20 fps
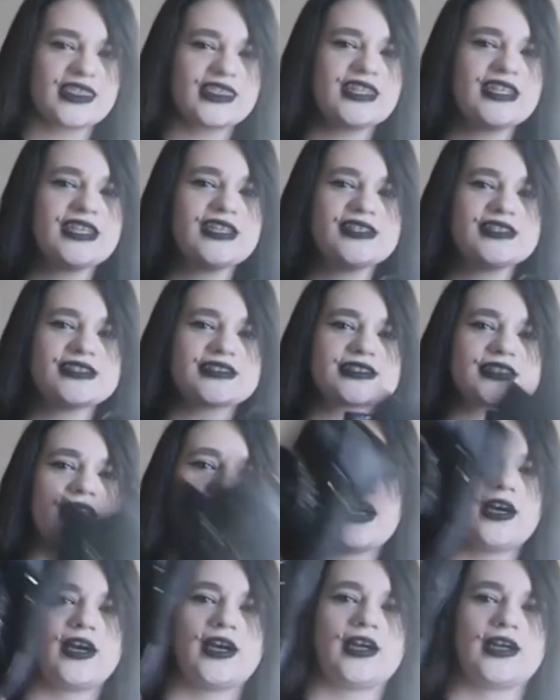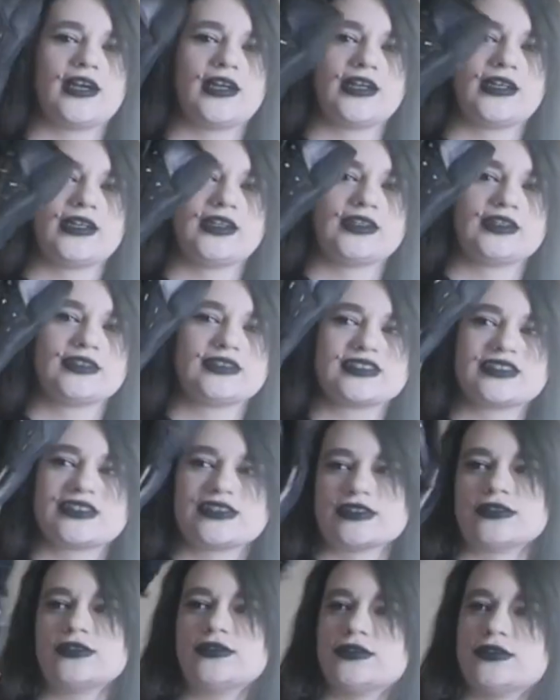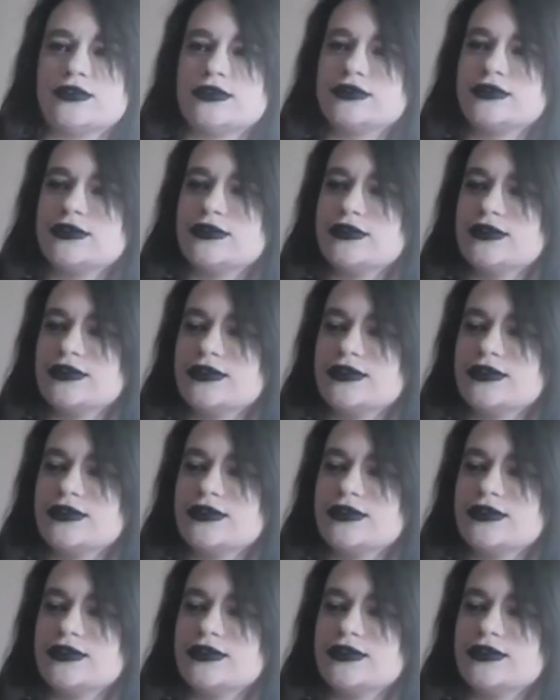these are still old.